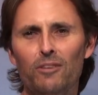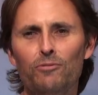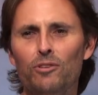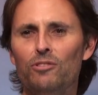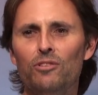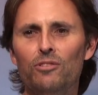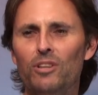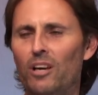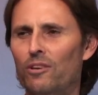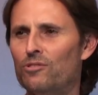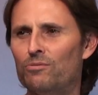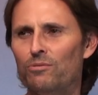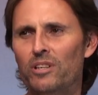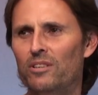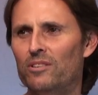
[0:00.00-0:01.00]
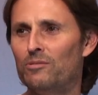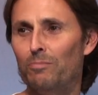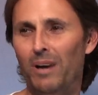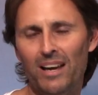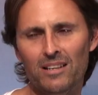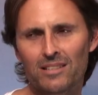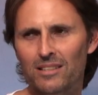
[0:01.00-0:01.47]
If you do those three
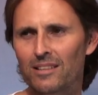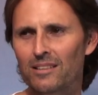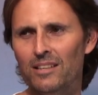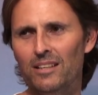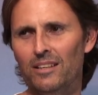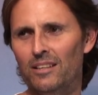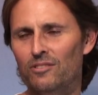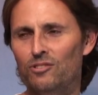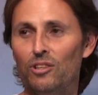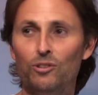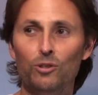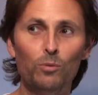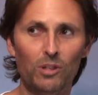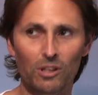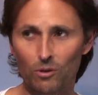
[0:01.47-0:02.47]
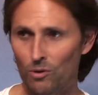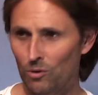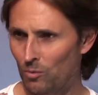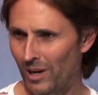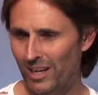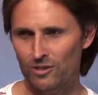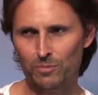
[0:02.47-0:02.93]
basic things, you will
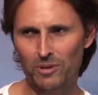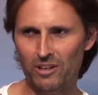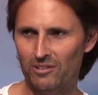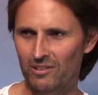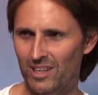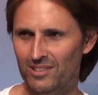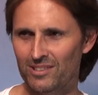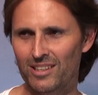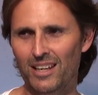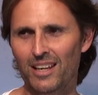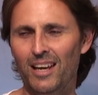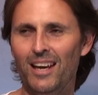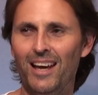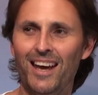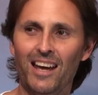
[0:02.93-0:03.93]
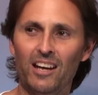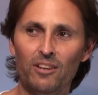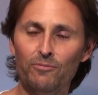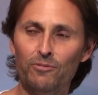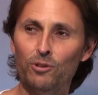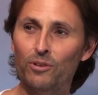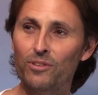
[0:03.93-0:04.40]
always progress. And
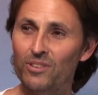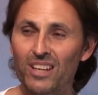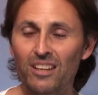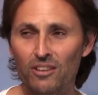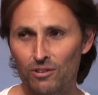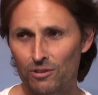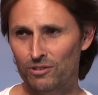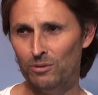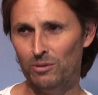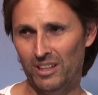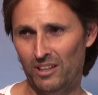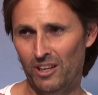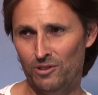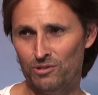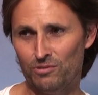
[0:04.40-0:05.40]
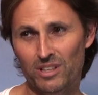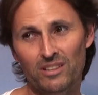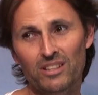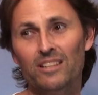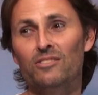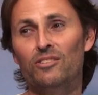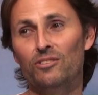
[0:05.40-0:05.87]
if you think you're doing those three
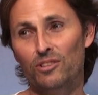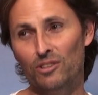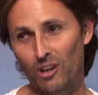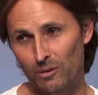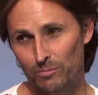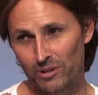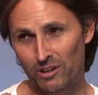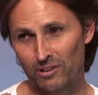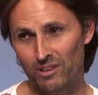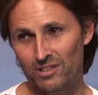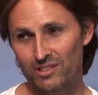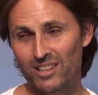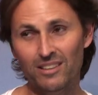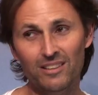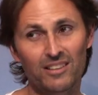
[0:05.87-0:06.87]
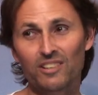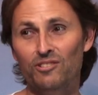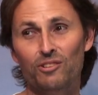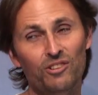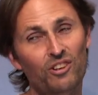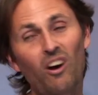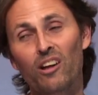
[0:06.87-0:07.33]
things and you're not progressing,
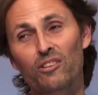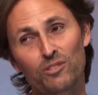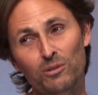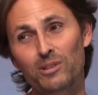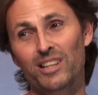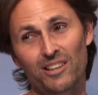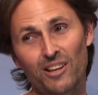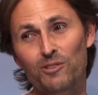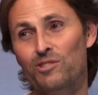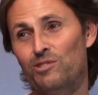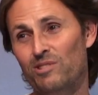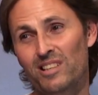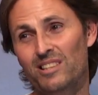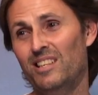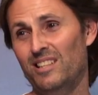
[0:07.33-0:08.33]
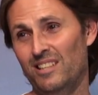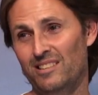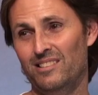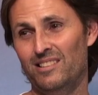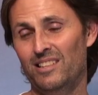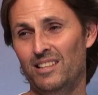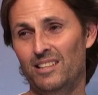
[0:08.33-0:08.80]
then you're not doing those three
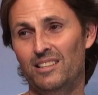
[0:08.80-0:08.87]
things,